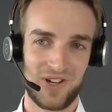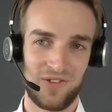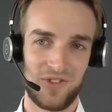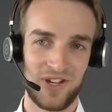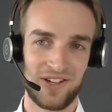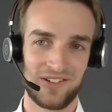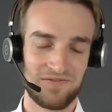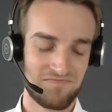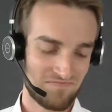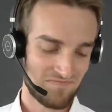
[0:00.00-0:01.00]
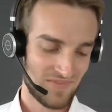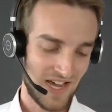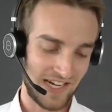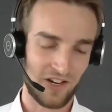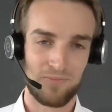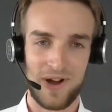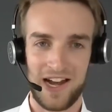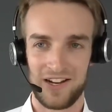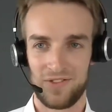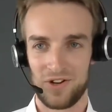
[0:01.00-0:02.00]
of and
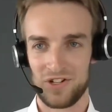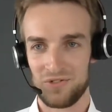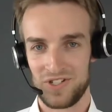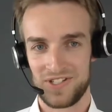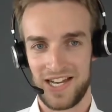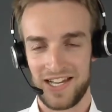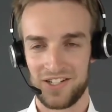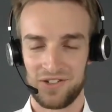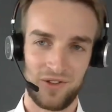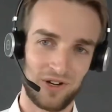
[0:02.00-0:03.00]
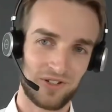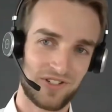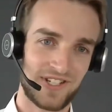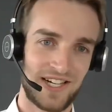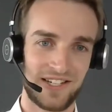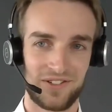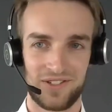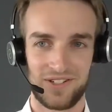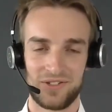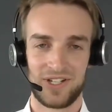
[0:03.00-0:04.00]
compare the new design to the old design.
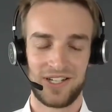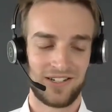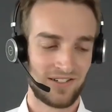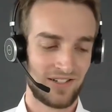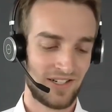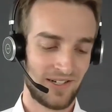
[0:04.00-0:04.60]
You can